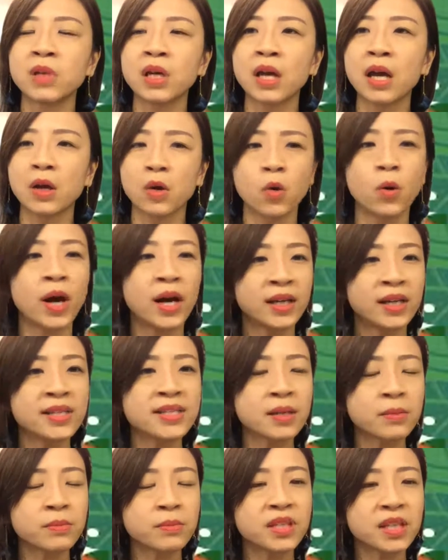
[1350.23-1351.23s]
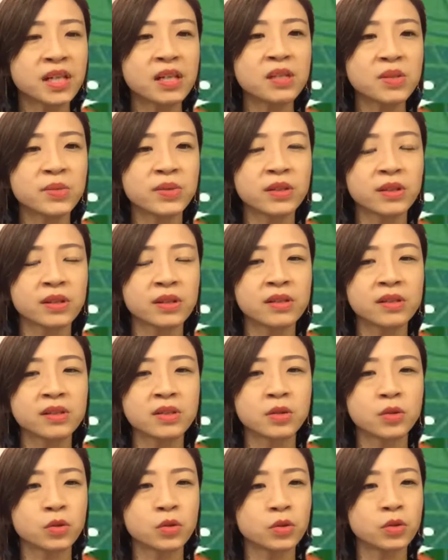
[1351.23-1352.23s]
acquire sometimes, because
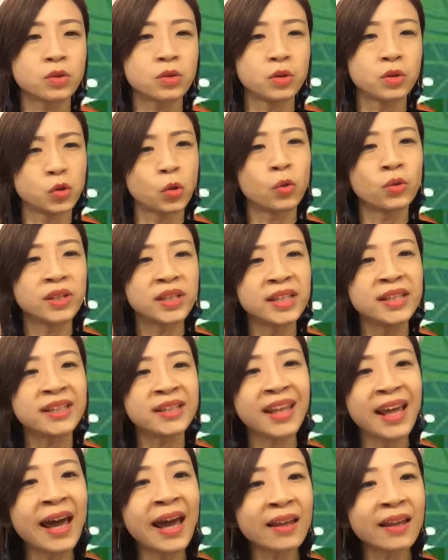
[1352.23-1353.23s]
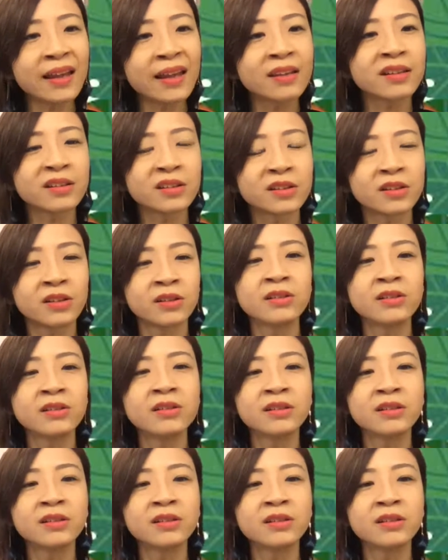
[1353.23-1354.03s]
you don't need that, you know.